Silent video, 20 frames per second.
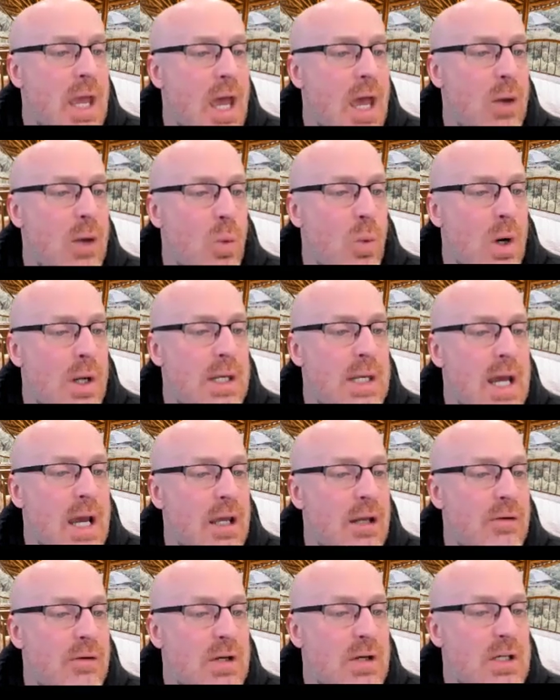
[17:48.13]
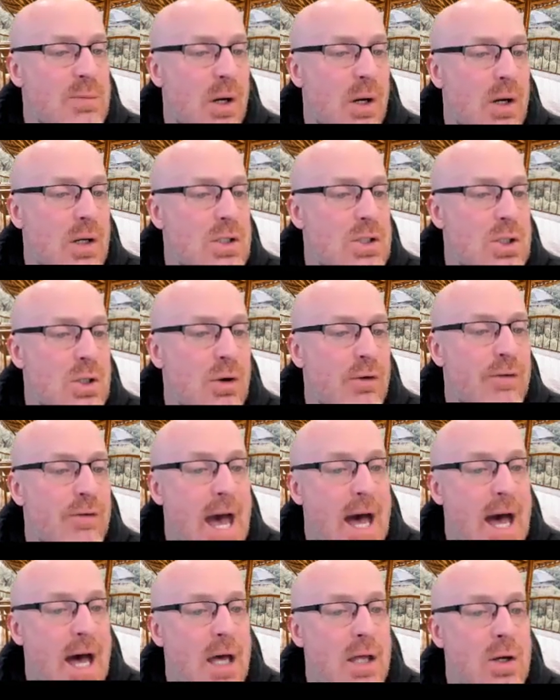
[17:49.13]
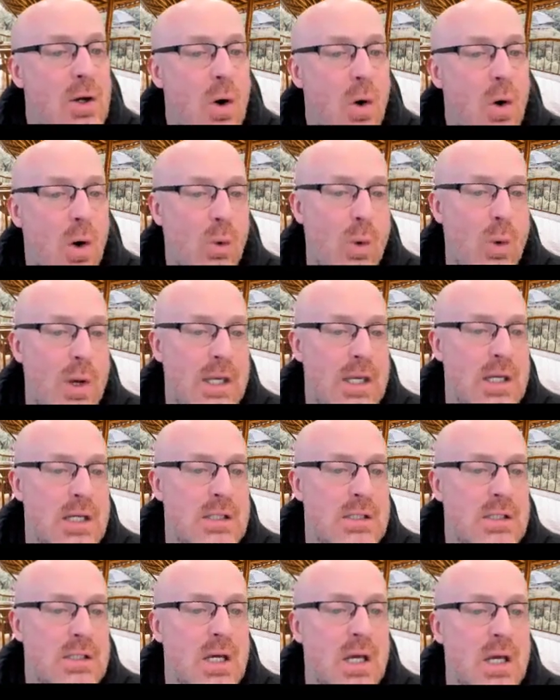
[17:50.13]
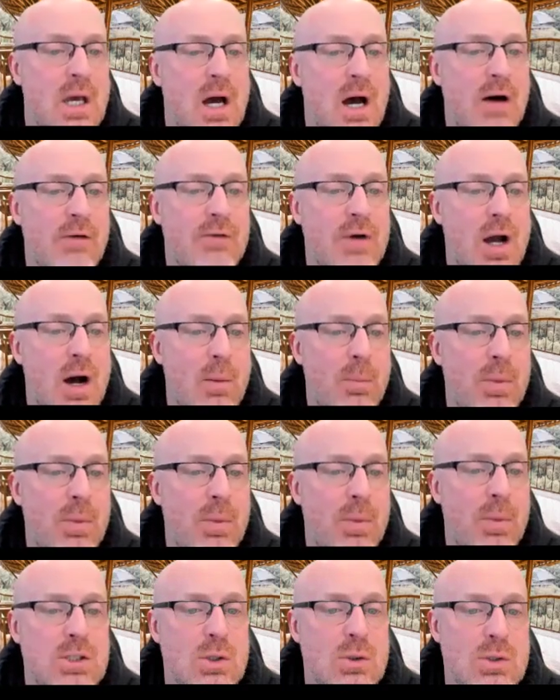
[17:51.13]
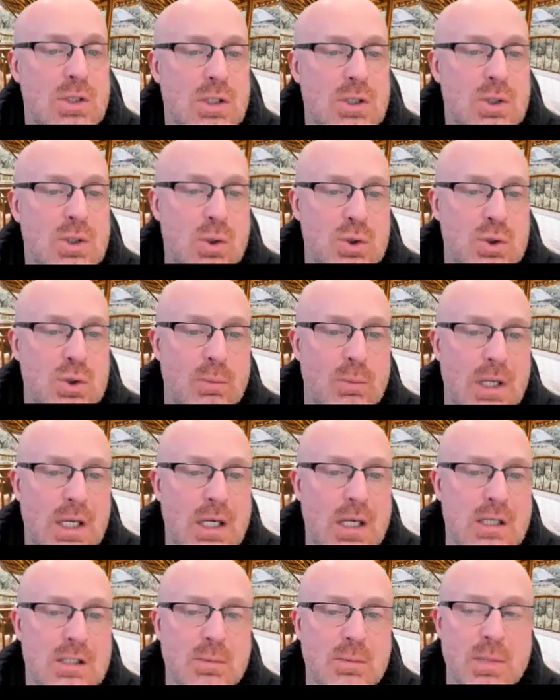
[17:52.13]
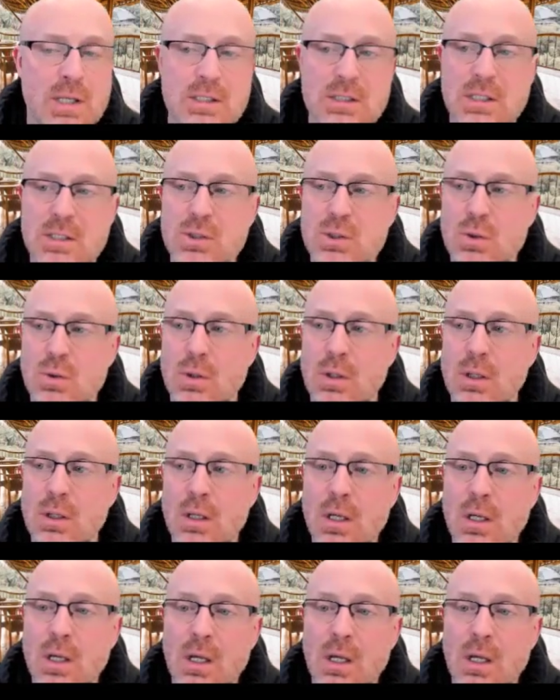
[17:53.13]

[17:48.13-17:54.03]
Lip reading: and one negative experience you have had or witnessed of companies using social media as a business tool.